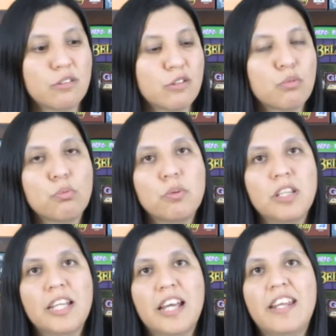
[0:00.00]
just
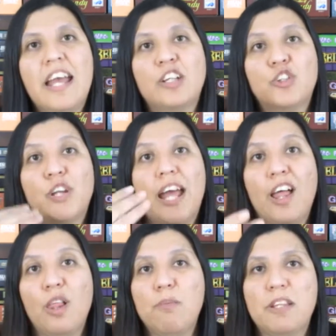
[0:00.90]
really an extra
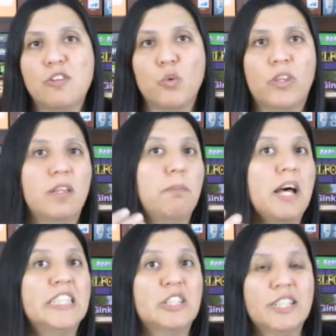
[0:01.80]
element to the
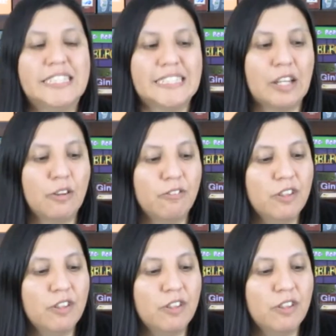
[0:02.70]
puzzle itself.